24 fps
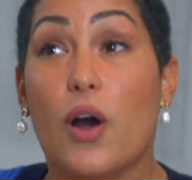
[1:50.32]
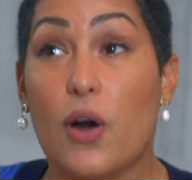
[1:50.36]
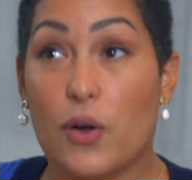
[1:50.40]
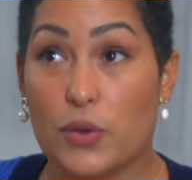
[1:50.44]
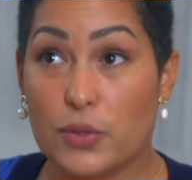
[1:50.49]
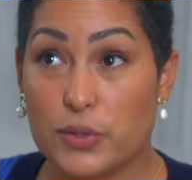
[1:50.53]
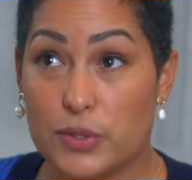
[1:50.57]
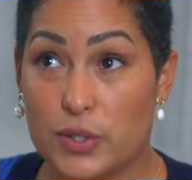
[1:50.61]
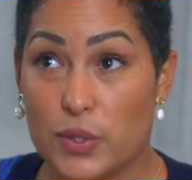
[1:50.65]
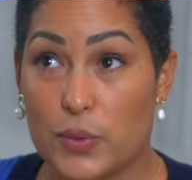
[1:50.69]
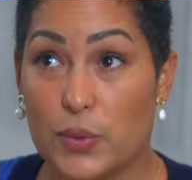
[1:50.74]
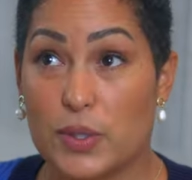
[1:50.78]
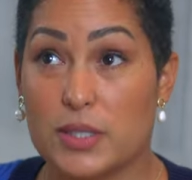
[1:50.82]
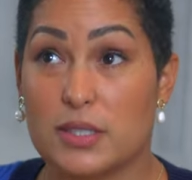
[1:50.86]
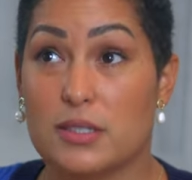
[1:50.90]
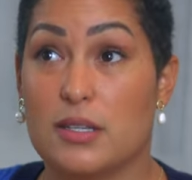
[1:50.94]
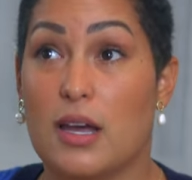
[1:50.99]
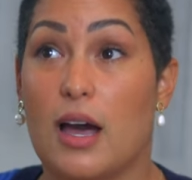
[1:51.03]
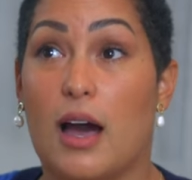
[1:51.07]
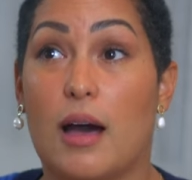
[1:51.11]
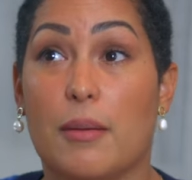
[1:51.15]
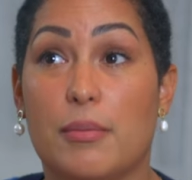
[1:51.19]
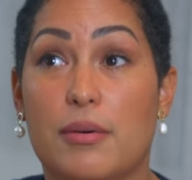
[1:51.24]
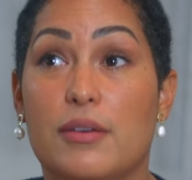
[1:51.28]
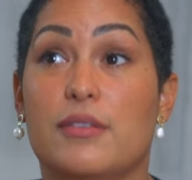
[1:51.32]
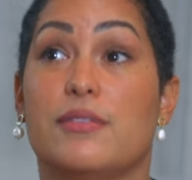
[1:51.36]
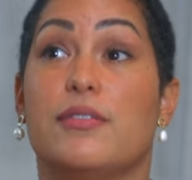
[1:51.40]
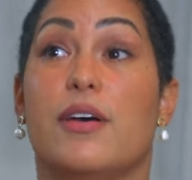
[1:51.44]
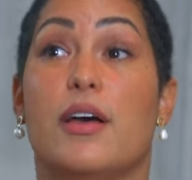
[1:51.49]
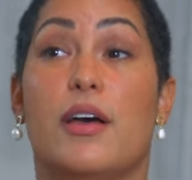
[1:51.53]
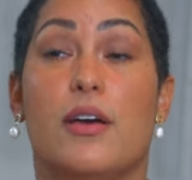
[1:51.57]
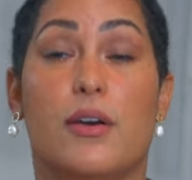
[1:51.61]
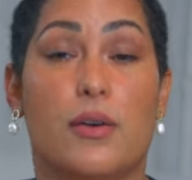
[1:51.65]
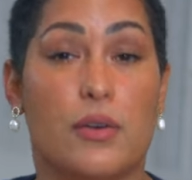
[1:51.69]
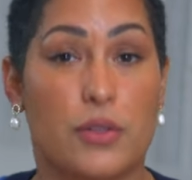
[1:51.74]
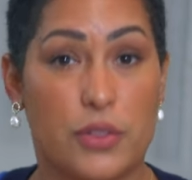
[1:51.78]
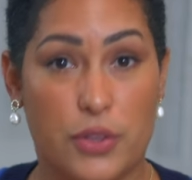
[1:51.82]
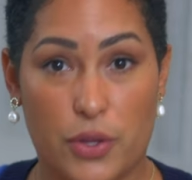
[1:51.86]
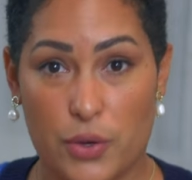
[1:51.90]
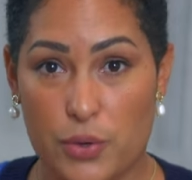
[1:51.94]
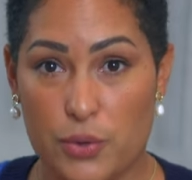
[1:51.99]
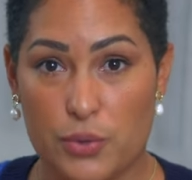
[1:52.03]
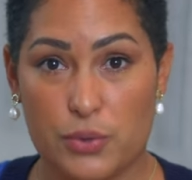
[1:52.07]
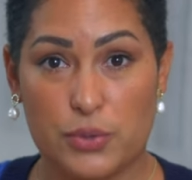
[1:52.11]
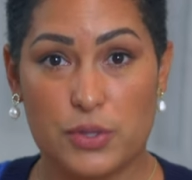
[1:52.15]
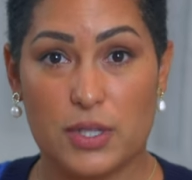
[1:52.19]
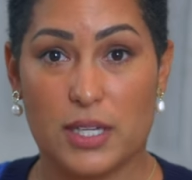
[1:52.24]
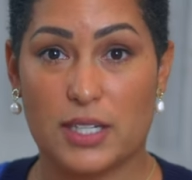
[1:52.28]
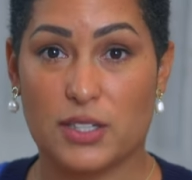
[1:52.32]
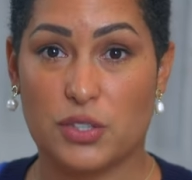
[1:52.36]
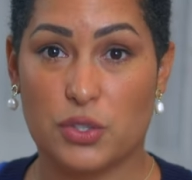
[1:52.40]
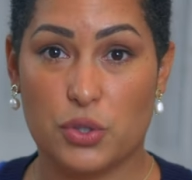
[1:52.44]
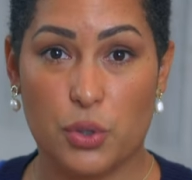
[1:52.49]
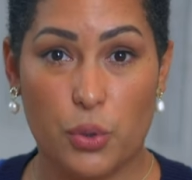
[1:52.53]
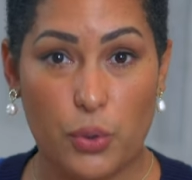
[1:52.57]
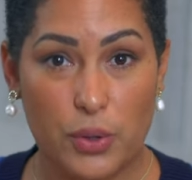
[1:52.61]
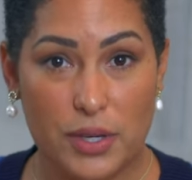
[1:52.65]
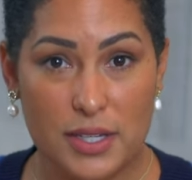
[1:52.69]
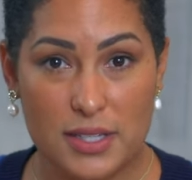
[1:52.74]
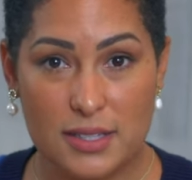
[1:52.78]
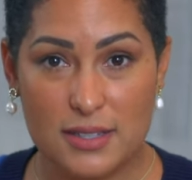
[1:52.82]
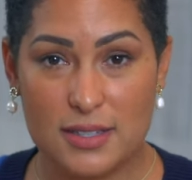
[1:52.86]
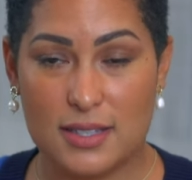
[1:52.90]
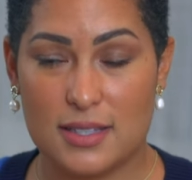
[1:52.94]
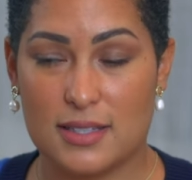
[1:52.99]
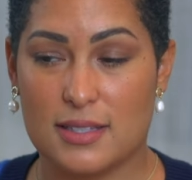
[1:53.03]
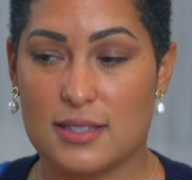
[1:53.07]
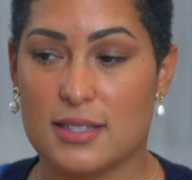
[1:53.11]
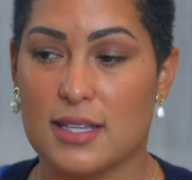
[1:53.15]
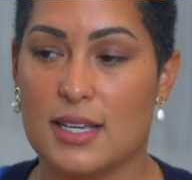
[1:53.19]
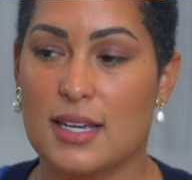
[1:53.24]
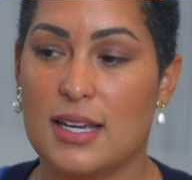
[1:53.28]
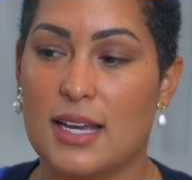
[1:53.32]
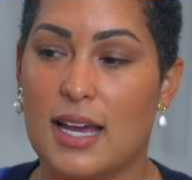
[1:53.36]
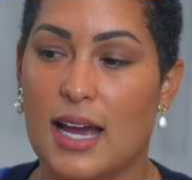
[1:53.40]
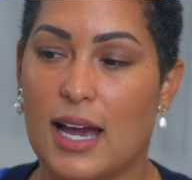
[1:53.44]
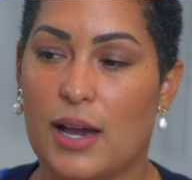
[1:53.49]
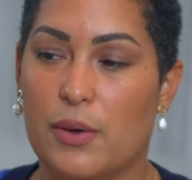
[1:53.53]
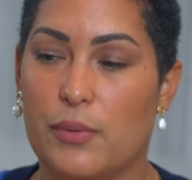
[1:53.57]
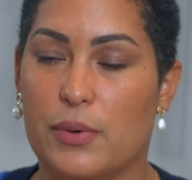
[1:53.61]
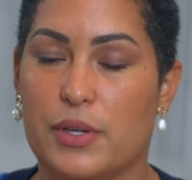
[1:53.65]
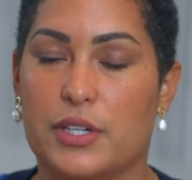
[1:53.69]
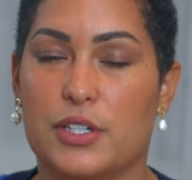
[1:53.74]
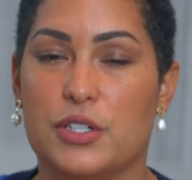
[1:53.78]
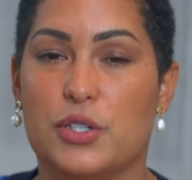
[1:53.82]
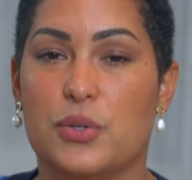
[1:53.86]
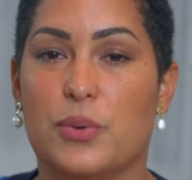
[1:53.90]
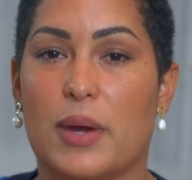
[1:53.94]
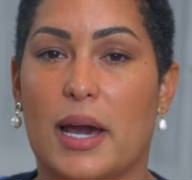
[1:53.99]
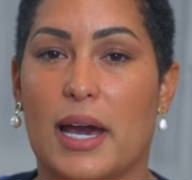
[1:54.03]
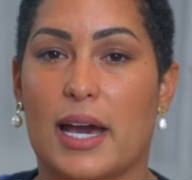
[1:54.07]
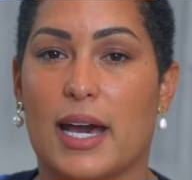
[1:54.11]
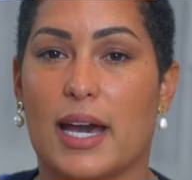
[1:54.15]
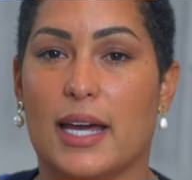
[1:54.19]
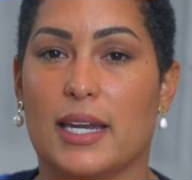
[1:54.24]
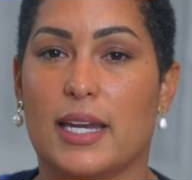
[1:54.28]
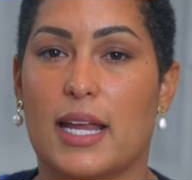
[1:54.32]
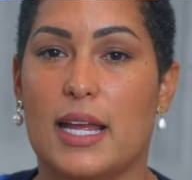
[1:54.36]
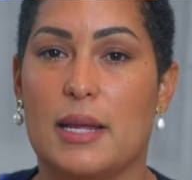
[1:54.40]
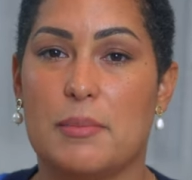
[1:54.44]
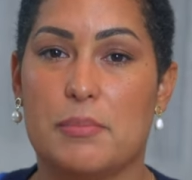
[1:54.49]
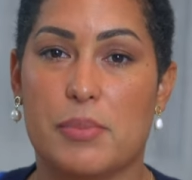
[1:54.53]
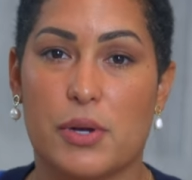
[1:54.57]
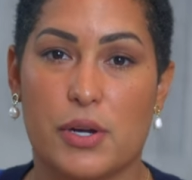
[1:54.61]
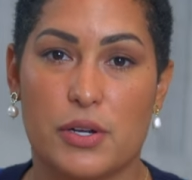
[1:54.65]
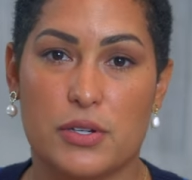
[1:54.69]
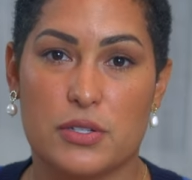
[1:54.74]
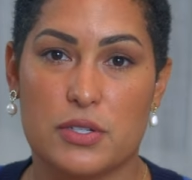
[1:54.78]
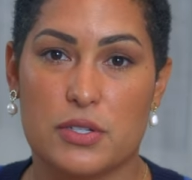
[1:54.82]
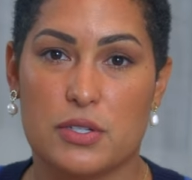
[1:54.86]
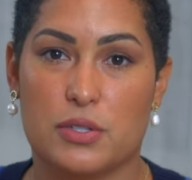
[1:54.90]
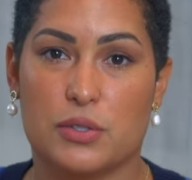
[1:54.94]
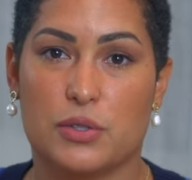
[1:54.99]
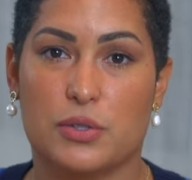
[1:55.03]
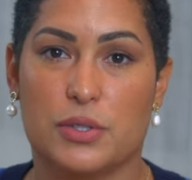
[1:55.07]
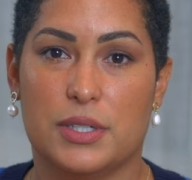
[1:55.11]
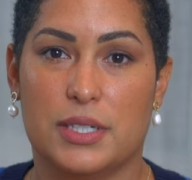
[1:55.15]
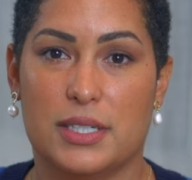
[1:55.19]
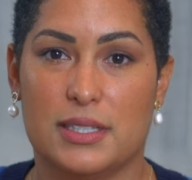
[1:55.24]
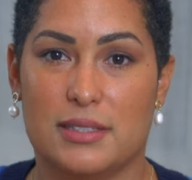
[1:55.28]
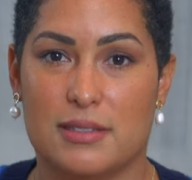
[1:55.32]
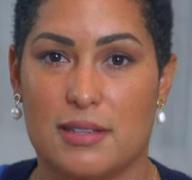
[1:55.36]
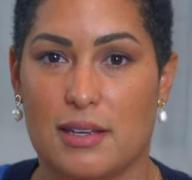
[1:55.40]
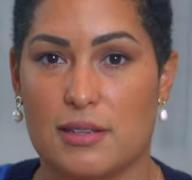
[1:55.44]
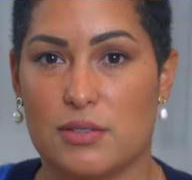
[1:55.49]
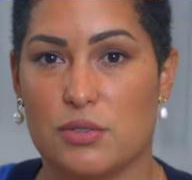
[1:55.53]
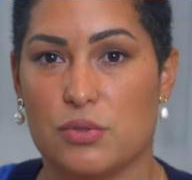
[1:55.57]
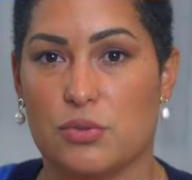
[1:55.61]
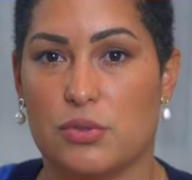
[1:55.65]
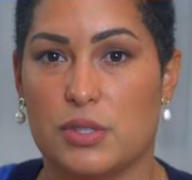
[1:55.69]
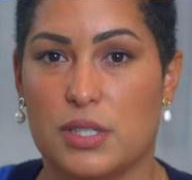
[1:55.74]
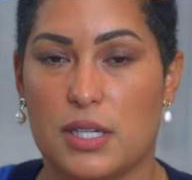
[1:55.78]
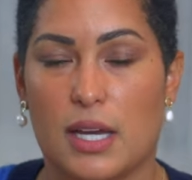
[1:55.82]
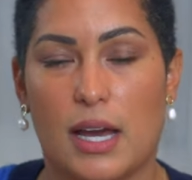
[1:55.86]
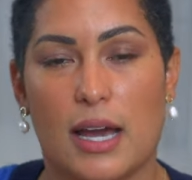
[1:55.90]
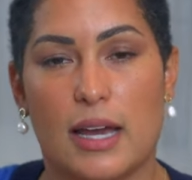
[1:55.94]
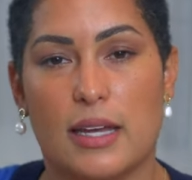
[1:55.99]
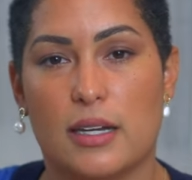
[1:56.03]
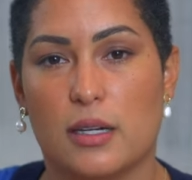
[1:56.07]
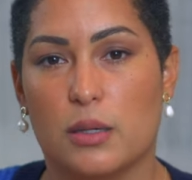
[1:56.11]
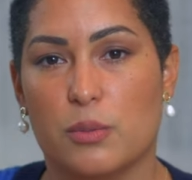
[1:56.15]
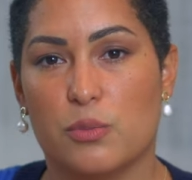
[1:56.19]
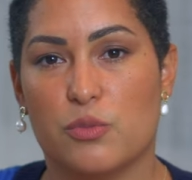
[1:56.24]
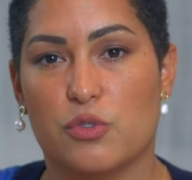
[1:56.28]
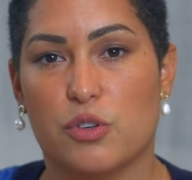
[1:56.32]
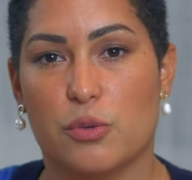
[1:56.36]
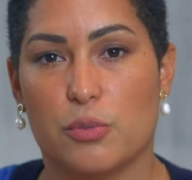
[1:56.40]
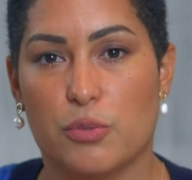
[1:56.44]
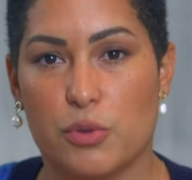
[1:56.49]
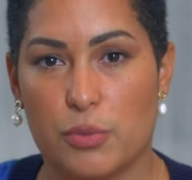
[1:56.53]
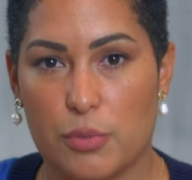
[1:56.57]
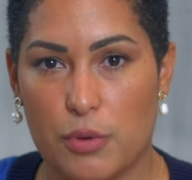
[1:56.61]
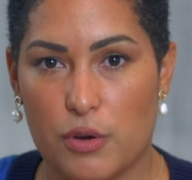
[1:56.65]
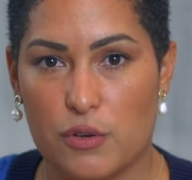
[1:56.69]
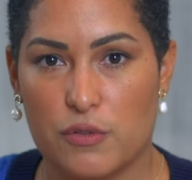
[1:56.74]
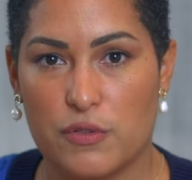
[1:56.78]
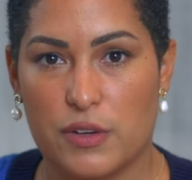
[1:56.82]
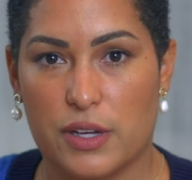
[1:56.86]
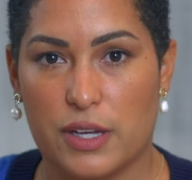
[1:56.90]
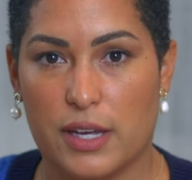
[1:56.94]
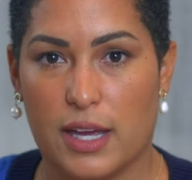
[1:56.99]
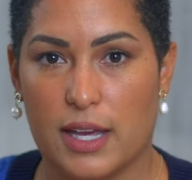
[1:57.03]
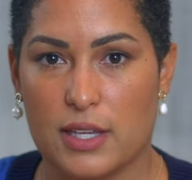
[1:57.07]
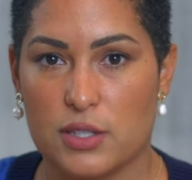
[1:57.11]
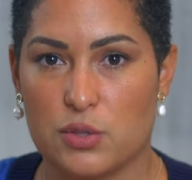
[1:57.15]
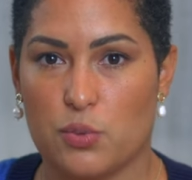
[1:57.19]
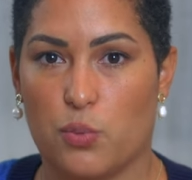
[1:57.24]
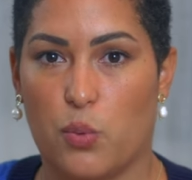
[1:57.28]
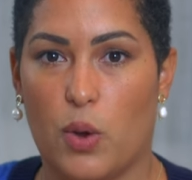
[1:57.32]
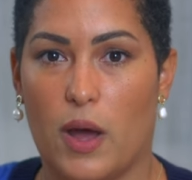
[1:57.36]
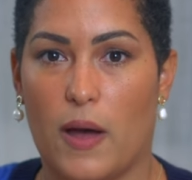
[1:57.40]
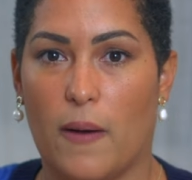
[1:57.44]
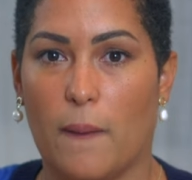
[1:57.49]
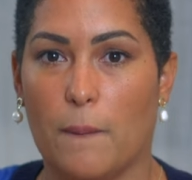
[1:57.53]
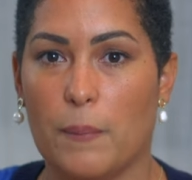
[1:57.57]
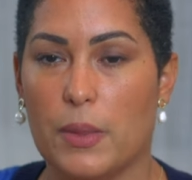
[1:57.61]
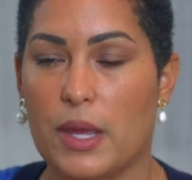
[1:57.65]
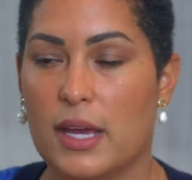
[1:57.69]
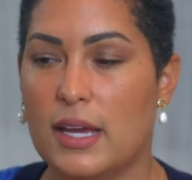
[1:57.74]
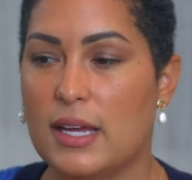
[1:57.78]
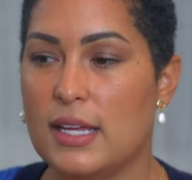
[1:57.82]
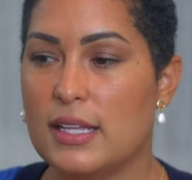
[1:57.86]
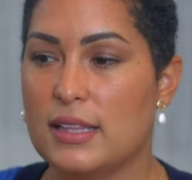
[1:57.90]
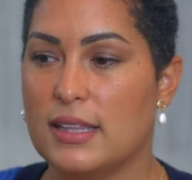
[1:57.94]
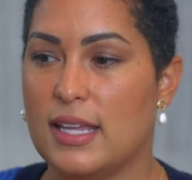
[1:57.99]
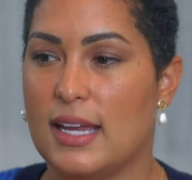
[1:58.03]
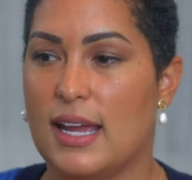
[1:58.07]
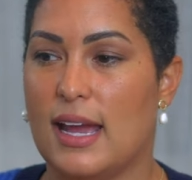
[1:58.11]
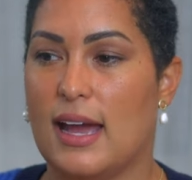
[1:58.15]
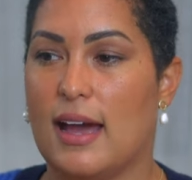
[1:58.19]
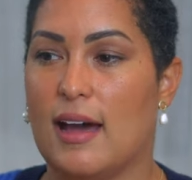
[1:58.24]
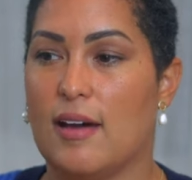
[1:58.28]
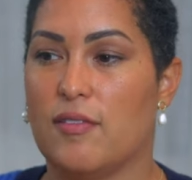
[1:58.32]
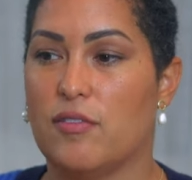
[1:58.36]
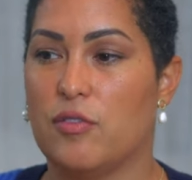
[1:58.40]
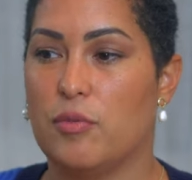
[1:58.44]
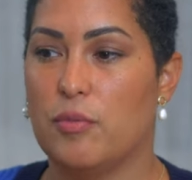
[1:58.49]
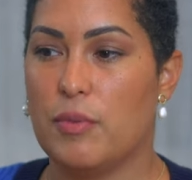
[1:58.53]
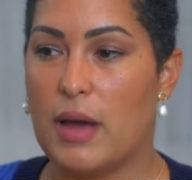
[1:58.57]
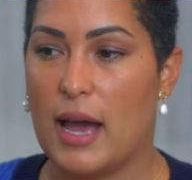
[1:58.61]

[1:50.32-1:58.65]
also on top of those like choices, I wanted to add a personal accessory item from Rimowa as well. They have